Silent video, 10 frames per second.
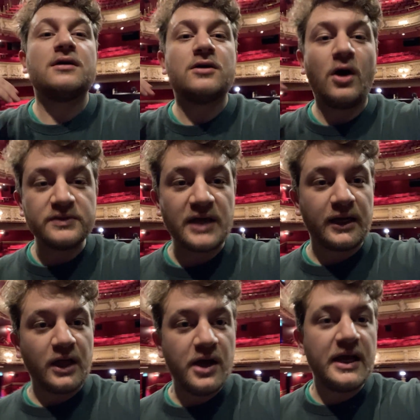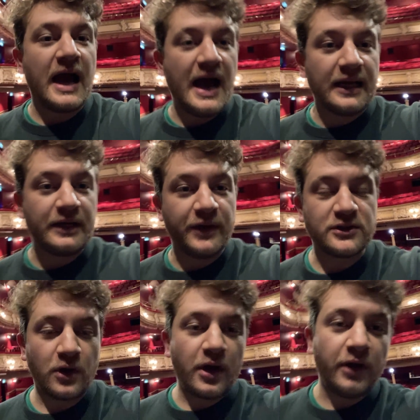contact learning at
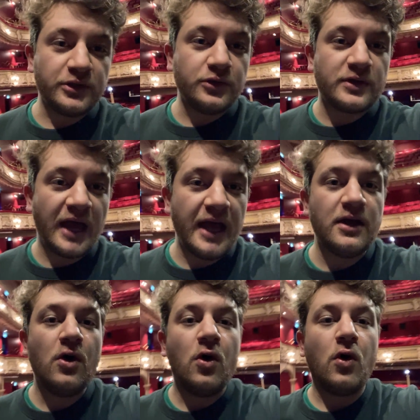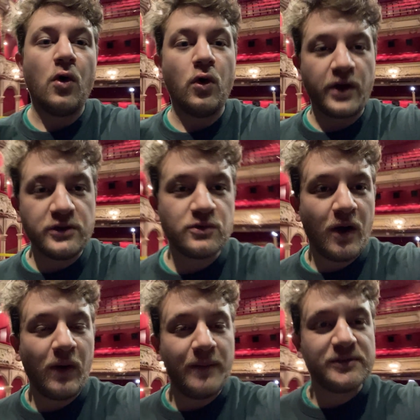lyric.co.uk or go to
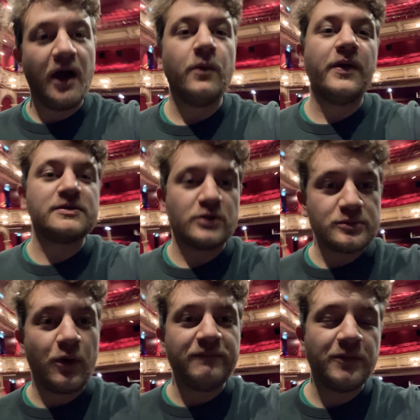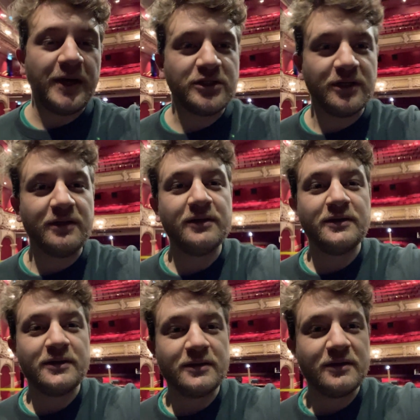our website where there's much more information.
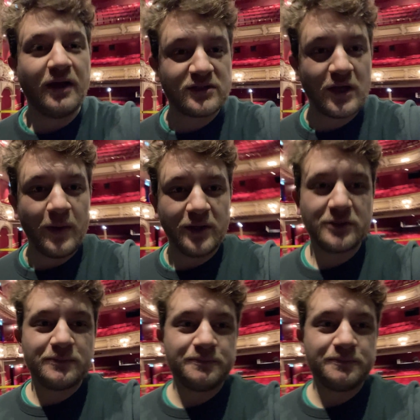Thanks so much.